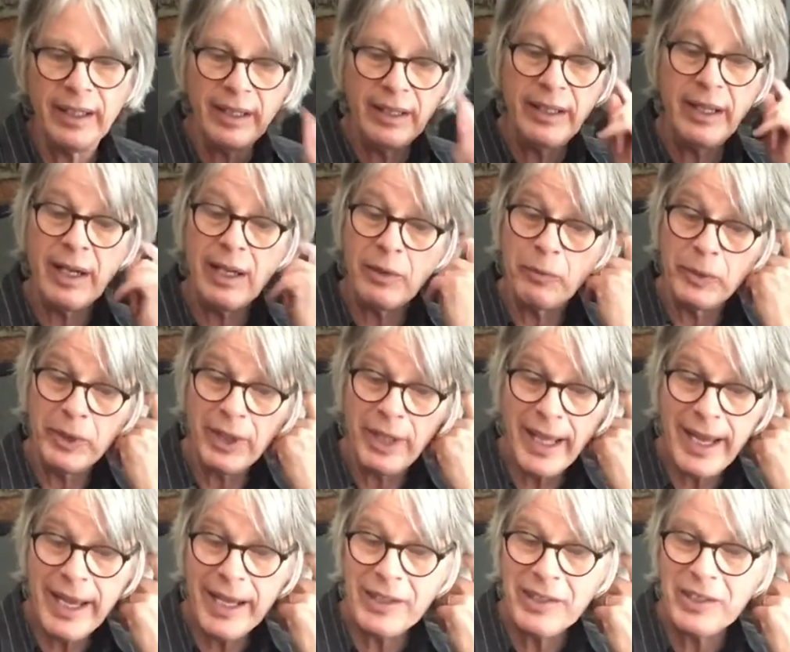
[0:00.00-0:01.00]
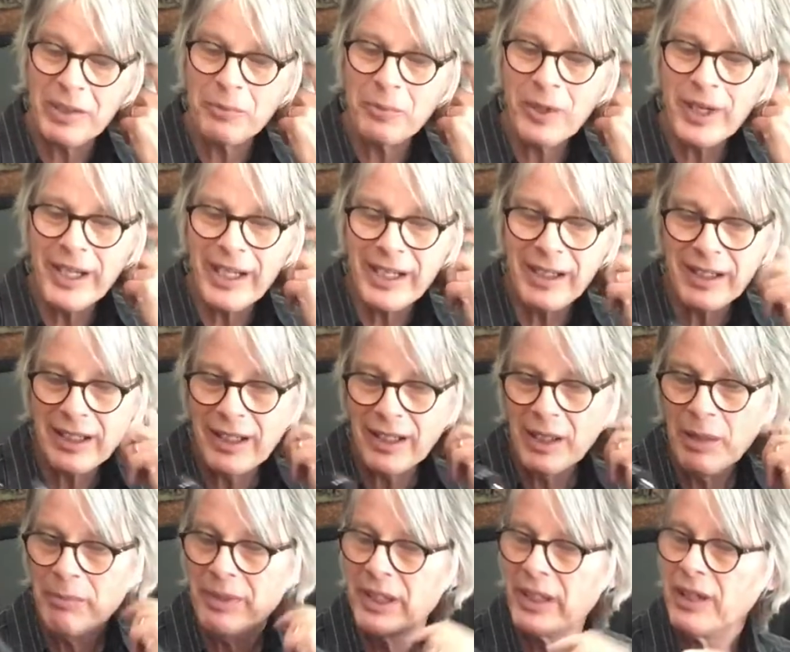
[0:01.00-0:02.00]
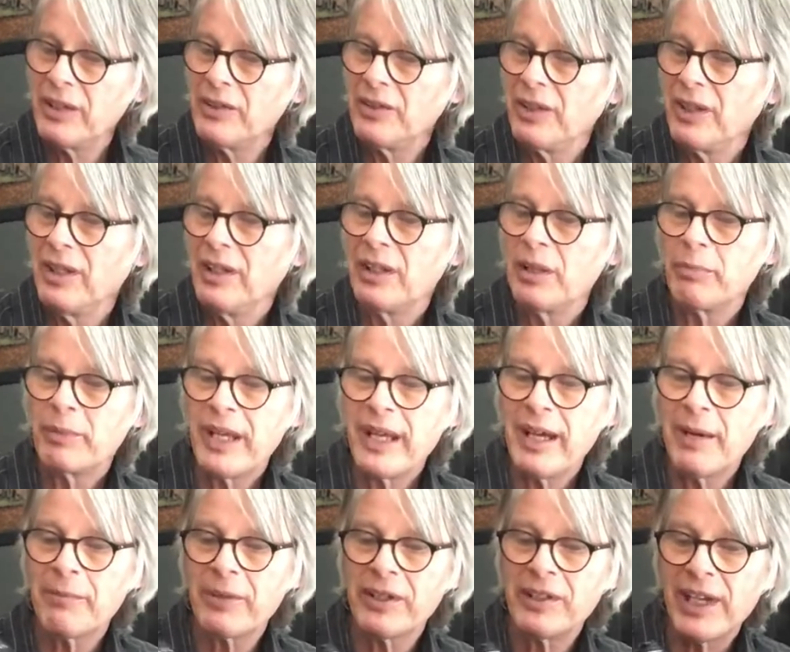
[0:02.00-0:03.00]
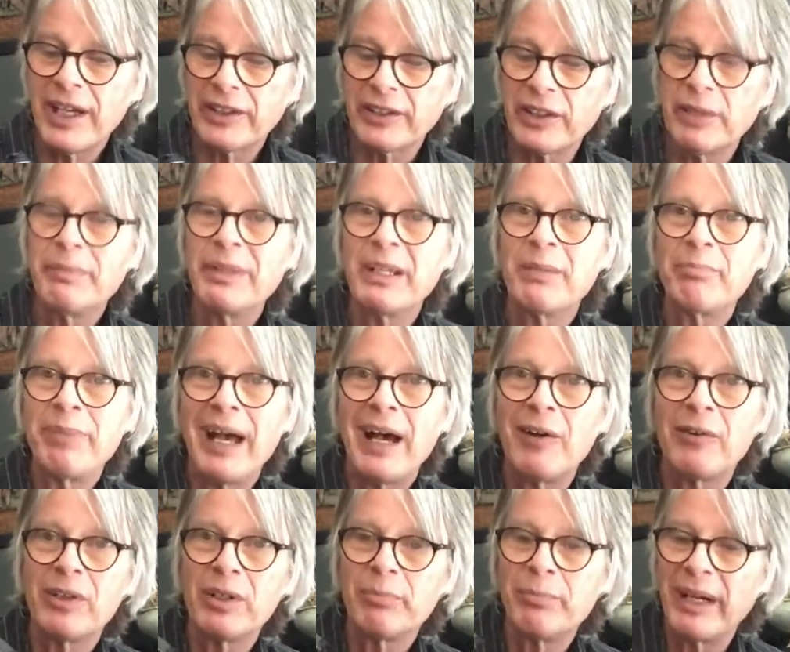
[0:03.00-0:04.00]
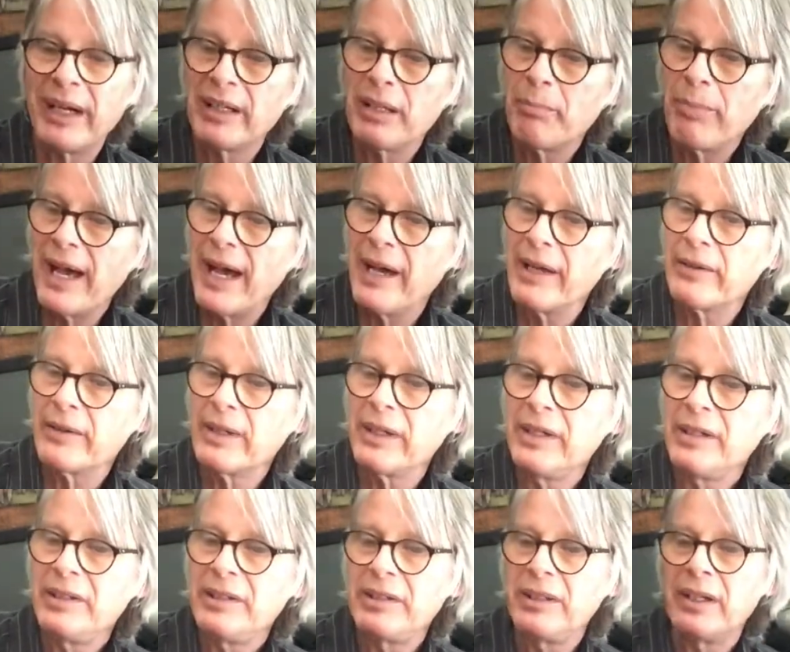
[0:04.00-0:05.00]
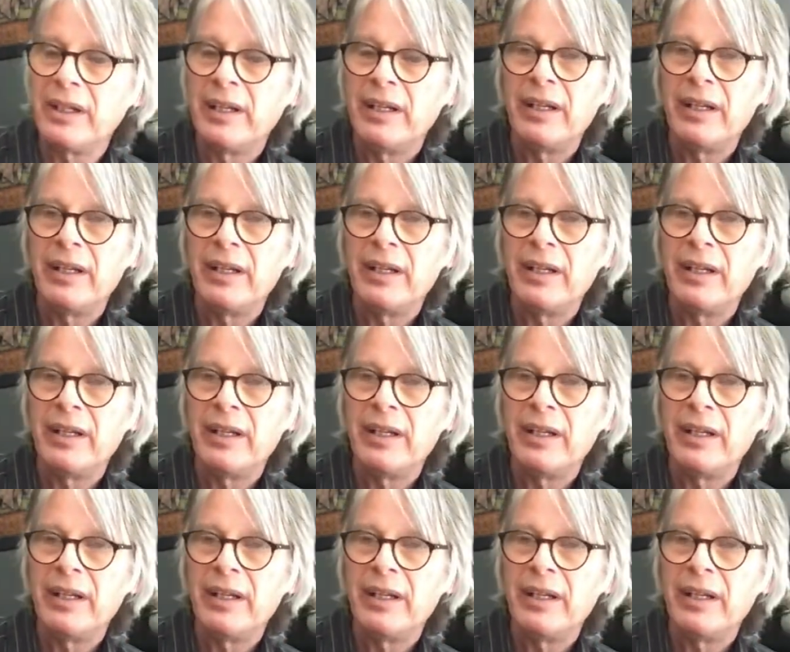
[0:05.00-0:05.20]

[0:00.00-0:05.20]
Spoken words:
Now, it will add some weight because the camera is actually being powered by the batteries